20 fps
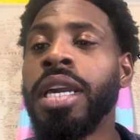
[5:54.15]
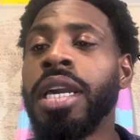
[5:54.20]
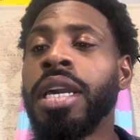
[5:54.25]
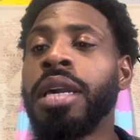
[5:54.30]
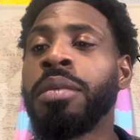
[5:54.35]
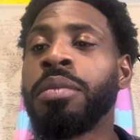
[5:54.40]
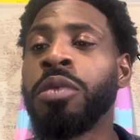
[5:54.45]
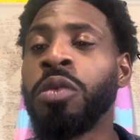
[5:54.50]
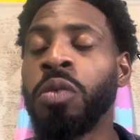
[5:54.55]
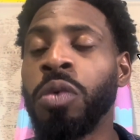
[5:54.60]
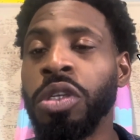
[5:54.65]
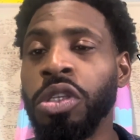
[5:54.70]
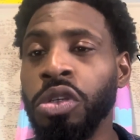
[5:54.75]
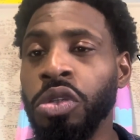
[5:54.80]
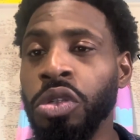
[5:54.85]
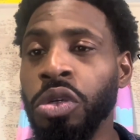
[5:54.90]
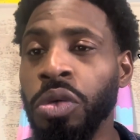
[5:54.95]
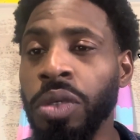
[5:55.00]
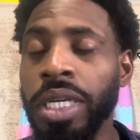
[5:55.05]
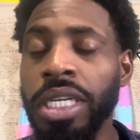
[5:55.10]
And when you
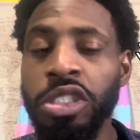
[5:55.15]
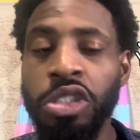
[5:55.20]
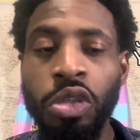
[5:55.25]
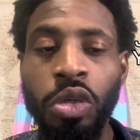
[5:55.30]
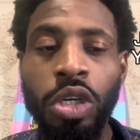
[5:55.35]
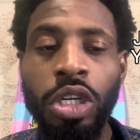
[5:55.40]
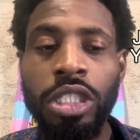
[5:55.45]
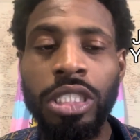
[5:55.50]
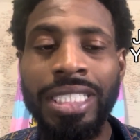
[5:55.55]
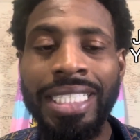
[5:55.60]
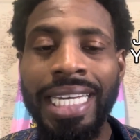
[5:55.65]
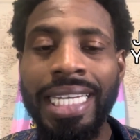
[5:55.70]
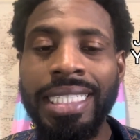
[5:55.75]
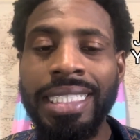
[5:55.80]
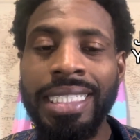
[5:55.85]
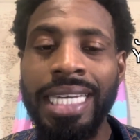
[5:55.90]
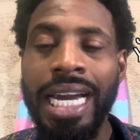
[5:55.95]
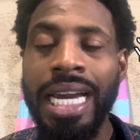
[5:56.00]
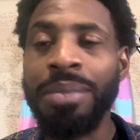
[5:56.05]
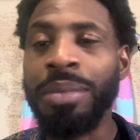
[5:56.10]
do this, you can take
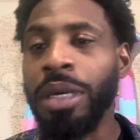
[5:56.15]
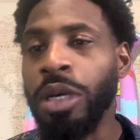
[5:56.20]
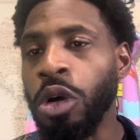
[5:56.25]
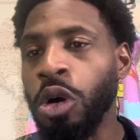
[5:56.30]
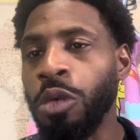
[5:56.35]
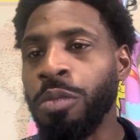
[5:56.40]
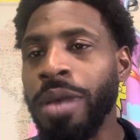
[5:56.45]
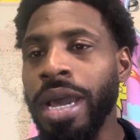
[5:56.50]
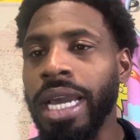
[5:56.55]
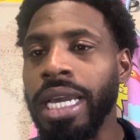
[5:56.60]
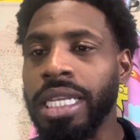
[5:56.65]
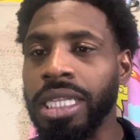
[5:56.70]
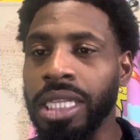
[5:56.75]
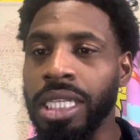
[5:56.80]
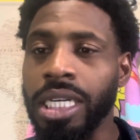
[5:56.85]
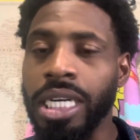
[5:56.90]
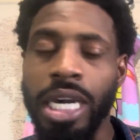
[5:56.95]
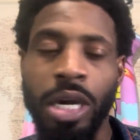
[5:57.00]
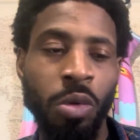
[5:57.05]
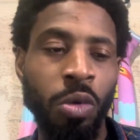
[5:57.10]
time and go back and
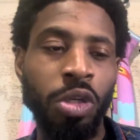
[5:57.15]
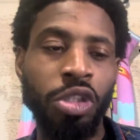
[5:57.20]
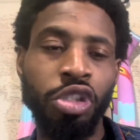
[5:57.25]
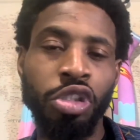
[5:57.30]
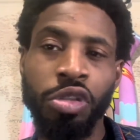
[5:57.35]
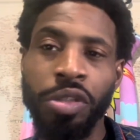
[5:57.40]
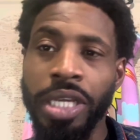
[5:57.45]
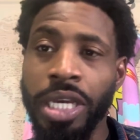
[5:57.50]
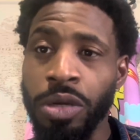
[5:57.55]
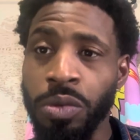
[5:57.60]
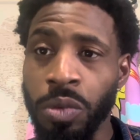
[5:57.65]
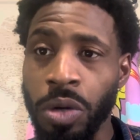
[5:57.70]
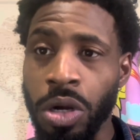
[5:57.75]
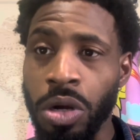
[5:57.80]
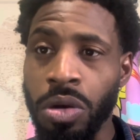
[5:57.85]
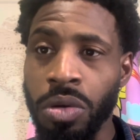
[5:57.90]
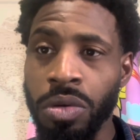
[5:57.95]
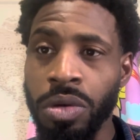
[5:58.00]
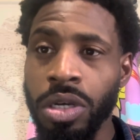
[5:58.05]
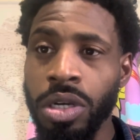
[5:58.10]
look at what you did
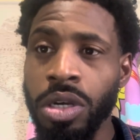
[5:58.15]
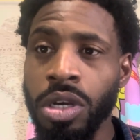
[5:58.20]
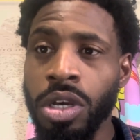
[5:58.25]
wrong